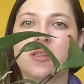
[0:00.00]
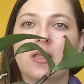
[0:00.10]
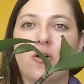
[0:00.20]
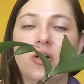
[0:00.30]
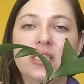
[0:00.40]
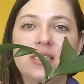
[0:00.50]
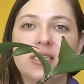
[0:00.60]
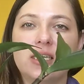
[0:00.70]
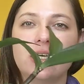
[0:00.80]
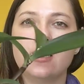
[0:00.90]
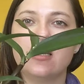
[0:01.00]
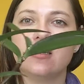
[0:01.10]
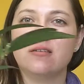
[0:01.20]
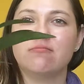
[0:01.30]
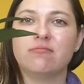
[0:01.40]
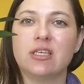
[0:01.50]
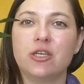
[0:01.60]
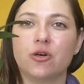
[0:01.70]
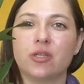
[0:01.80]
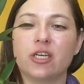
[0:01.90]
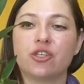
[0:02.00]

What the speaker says: honestly, they're